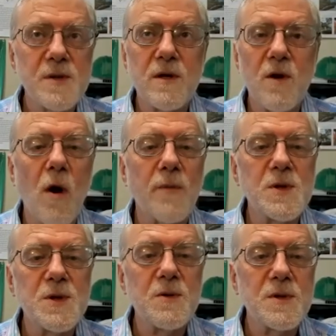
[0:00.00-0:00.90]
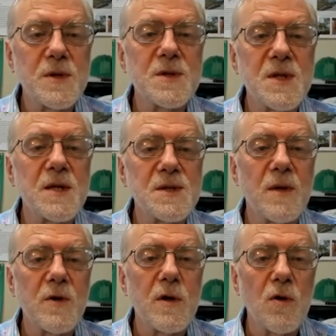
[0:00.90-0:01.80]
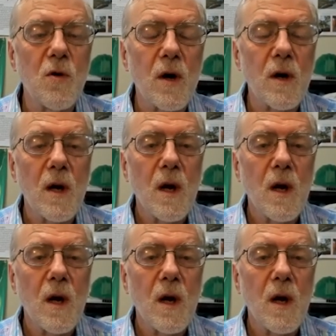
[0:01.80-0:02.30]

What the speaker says: of the Carpenters Union to the State Assembly of New York.